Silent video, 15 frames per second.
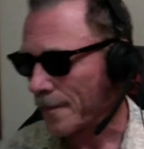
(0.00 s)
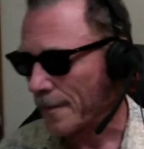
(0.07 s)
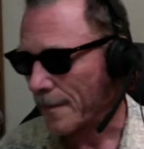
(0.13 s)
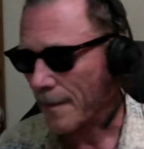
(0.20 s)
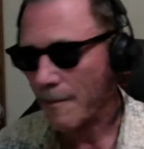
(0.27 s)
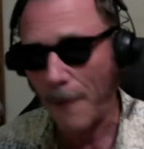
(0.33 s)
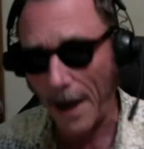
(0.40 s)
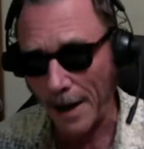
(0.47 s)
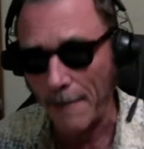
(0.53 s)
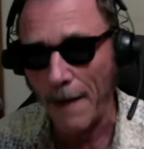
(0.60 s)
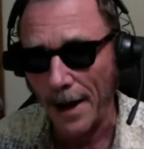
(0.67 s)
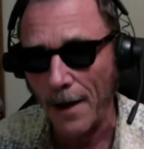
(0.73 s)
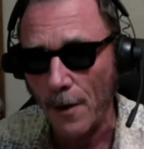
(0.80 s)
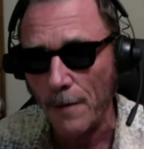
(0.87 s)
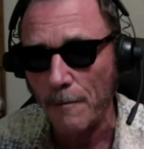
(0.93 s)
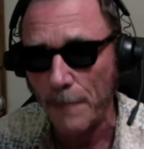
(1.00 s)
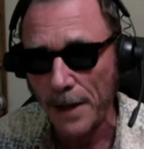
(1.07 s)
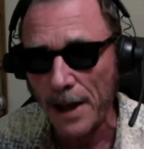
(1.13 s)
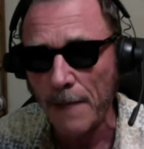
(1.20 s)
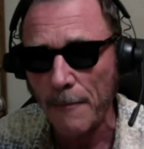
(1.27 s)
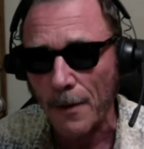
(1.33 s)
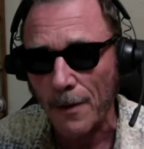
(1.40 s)
by my own
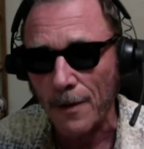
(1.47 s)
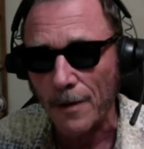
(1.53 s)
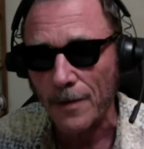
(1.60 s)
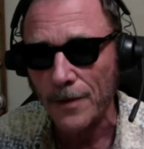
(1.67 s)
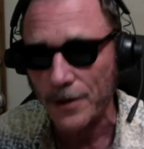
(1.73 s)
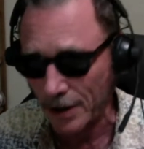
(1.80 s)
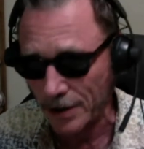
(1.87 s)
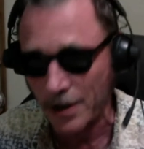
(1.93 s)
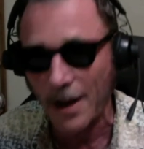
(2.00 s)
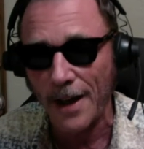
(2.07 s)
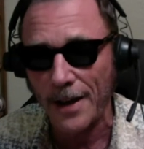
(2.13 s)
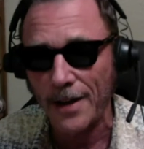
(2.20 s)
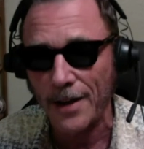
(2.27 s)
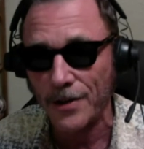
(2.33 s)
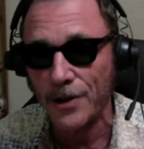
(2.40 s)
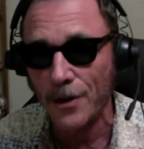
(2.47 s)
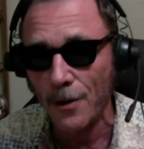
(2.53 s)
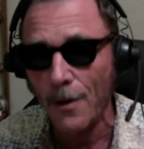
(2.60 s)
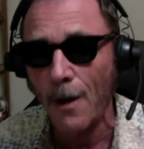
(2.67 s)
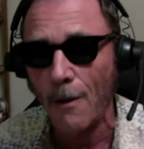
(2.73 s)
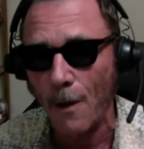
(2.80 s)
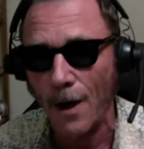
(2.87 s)
people, just like
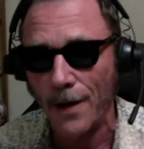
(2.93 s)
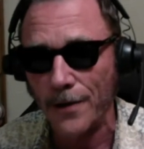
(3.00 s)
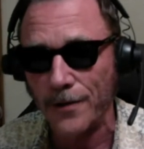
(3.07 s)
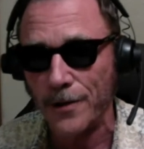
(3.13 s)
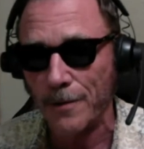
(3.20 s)
Yeshua was.